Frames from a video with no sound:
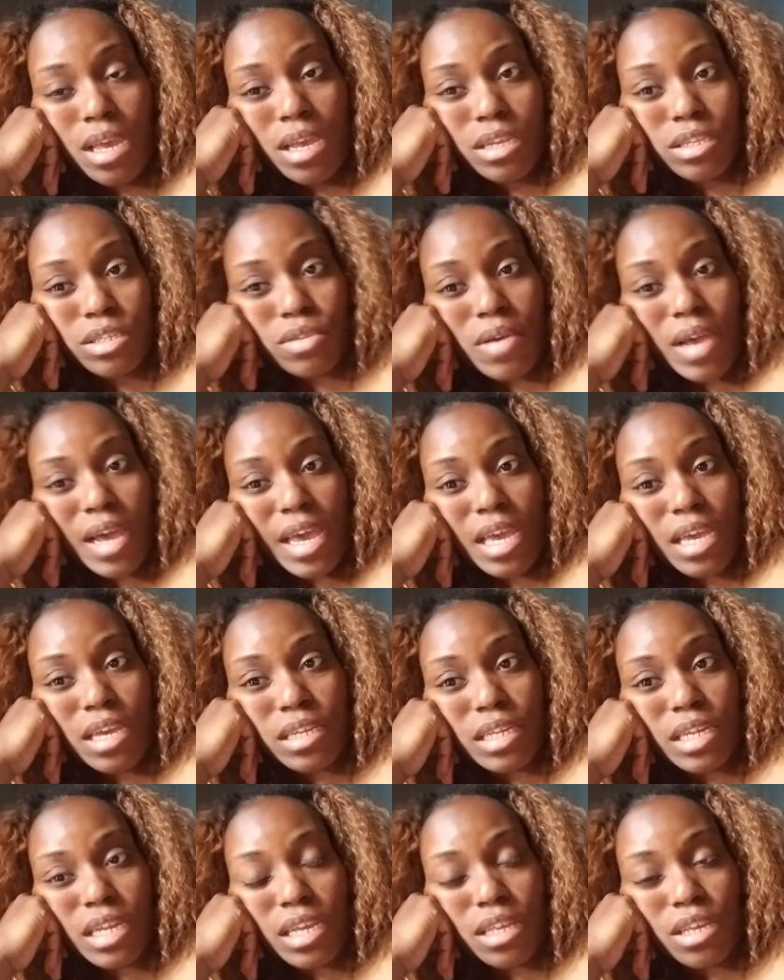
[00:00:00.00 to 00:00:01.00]
So I
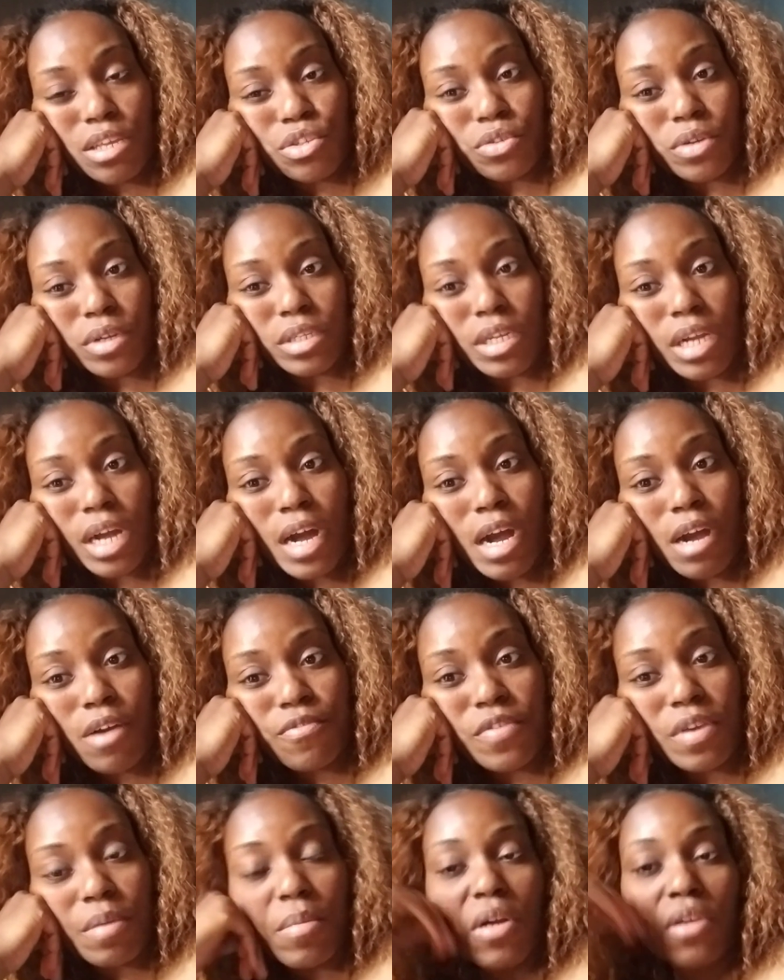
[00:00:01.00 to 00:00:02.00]
ate that and drank the
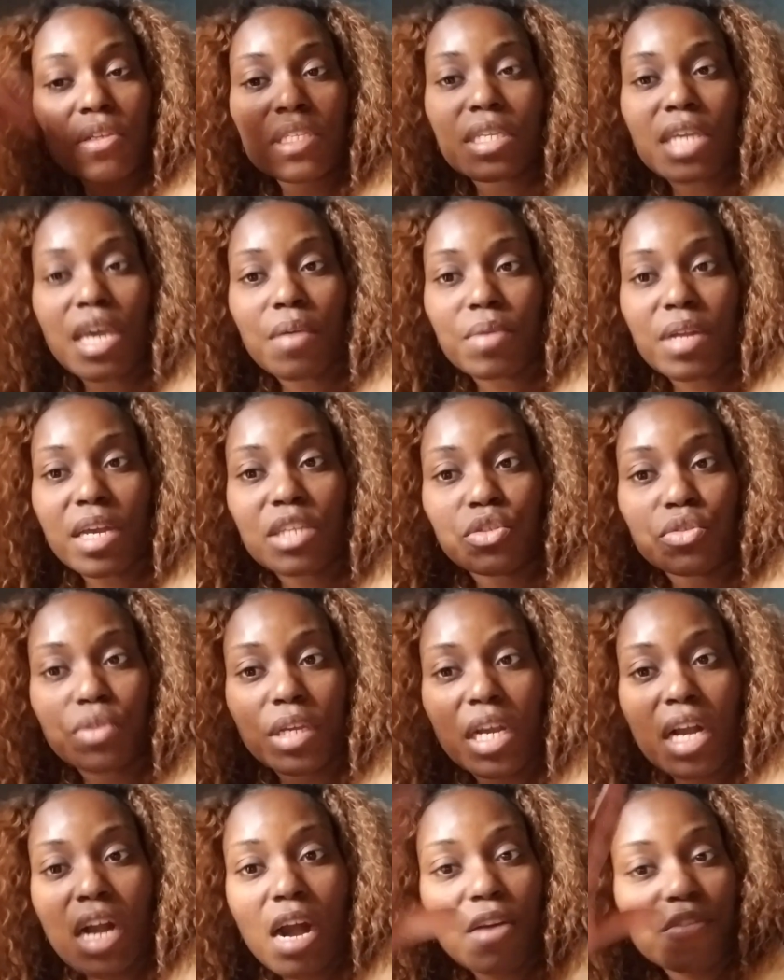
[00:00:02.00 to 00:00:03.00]
coffee. And most time when I
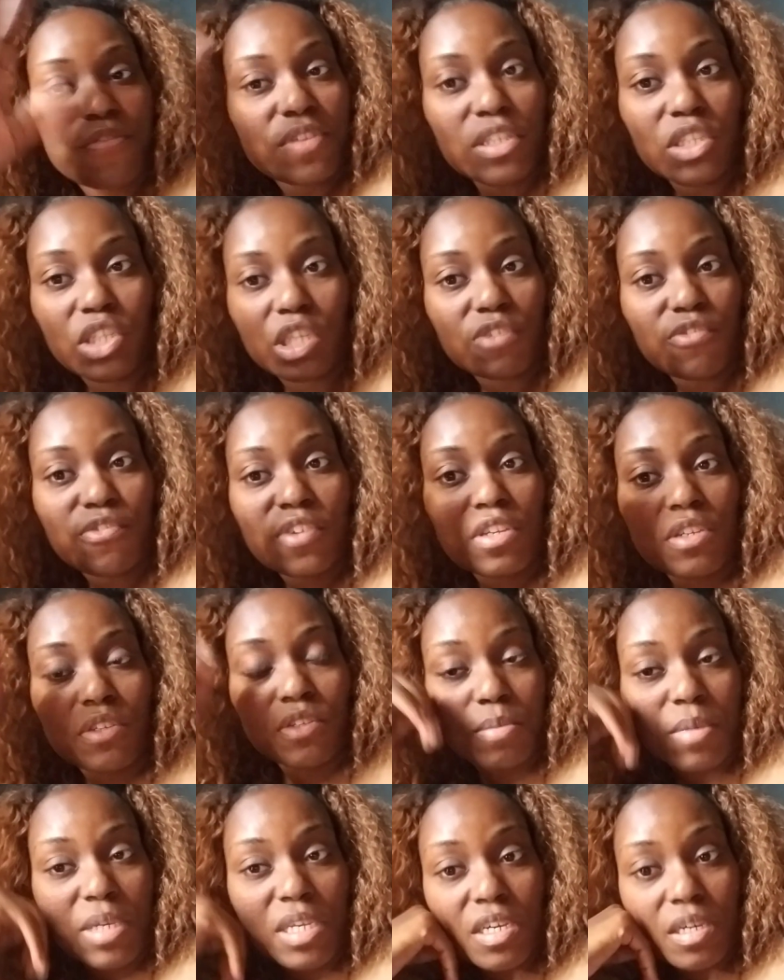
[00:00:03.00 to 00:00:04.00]
drink coffee, it just fills
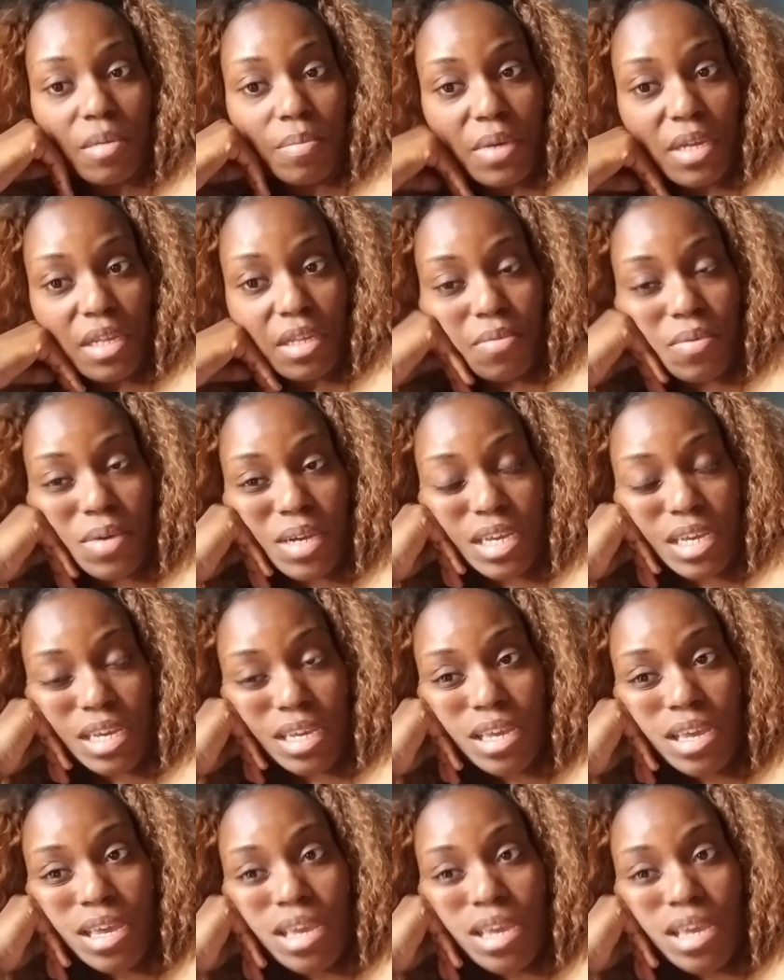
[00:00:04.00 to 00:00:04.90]
me up anyway.